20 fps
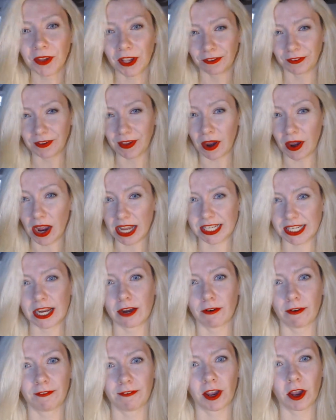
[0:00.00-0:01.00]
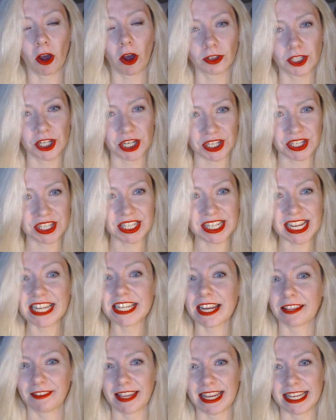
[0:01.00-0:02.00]
the idea of a conscious
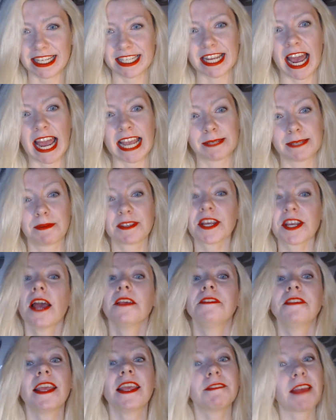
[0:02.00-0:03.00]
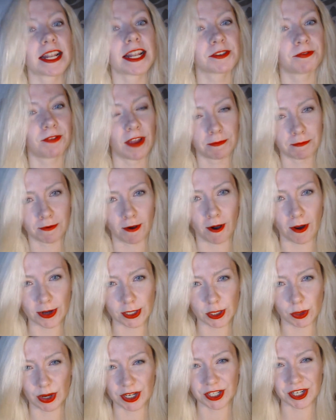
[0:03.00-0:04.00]
teacher these days, but I think that's the
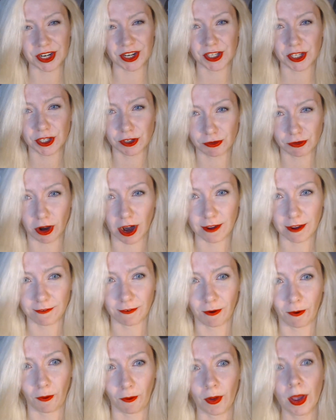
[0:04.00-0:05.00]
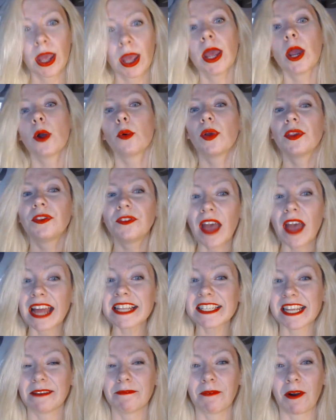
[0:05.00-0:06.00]
approach we should strive for. With
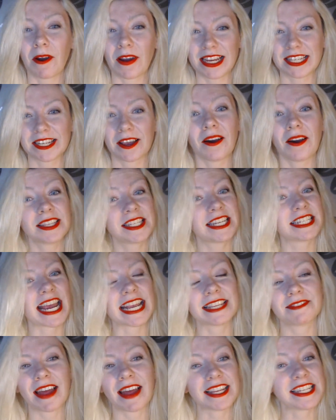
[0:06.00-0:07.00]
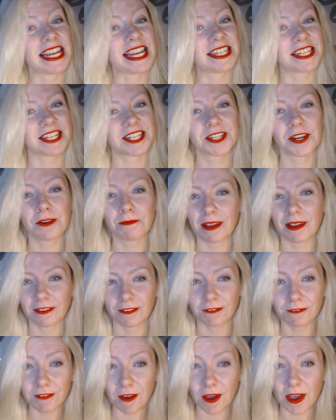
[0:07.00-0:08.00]
that in mind, I suggest that teachers should be the
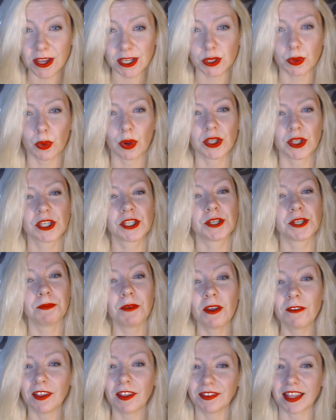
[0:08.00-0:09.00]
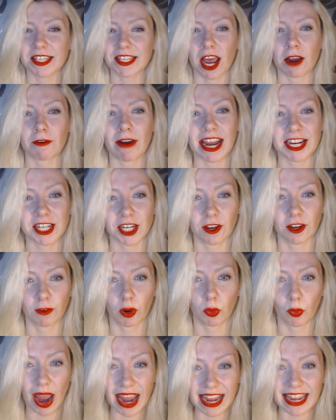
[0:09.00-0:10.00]
first ones to move in the direction of
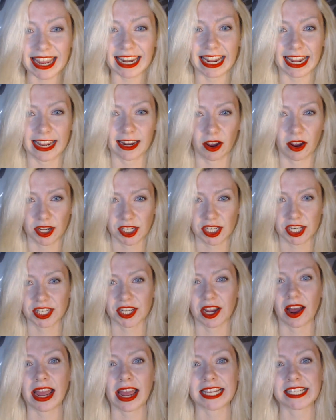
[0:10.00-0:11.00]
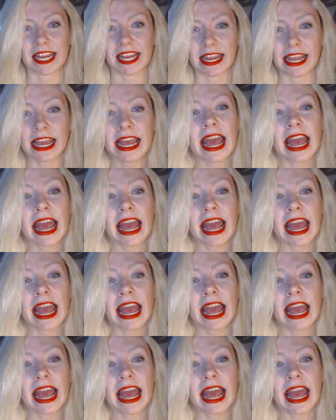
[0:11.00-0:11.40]
awakening in our society